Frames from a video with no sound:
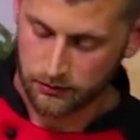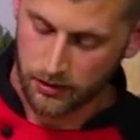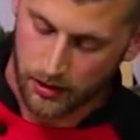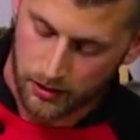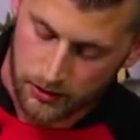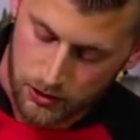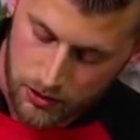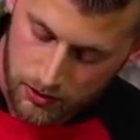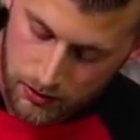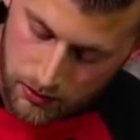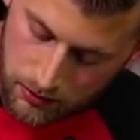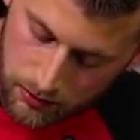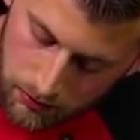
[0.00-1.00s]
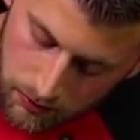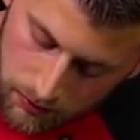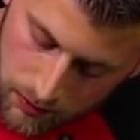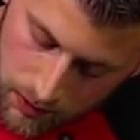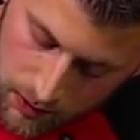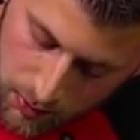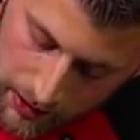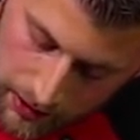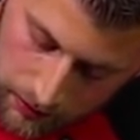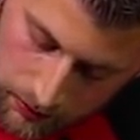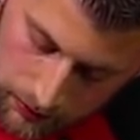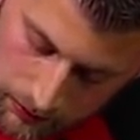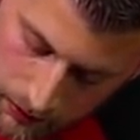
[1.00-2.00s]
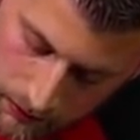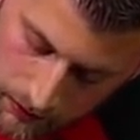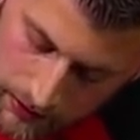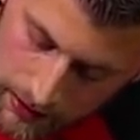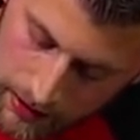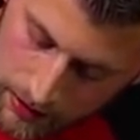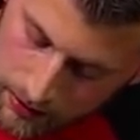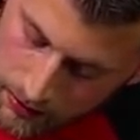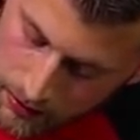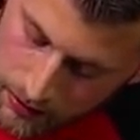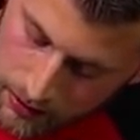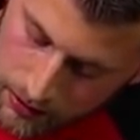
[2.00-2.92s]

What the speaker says: large spackling knife again,